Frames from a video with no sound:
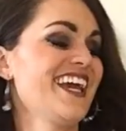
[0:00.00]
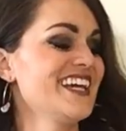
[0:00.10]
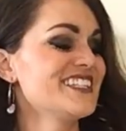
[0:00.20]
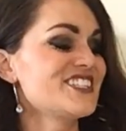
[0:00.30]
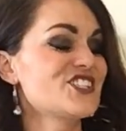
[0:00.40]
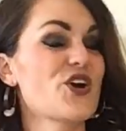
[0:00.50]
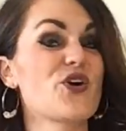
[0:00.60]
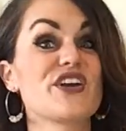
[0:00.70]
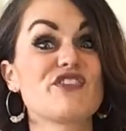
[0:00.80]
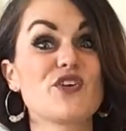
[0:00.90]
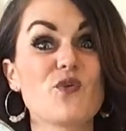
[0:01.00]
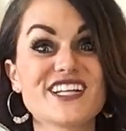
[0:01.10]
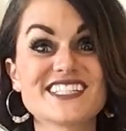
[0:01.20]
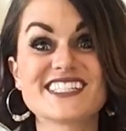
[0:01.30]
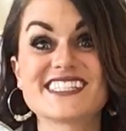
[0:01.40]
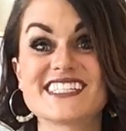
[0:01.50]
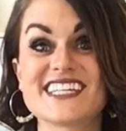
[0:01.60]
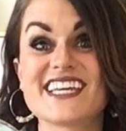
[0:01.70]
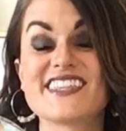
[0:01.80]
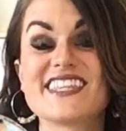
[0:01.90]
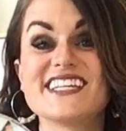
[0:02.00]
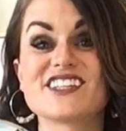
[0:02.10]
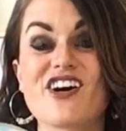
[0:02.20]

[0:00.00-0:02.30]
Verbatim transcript: And so if you want to see these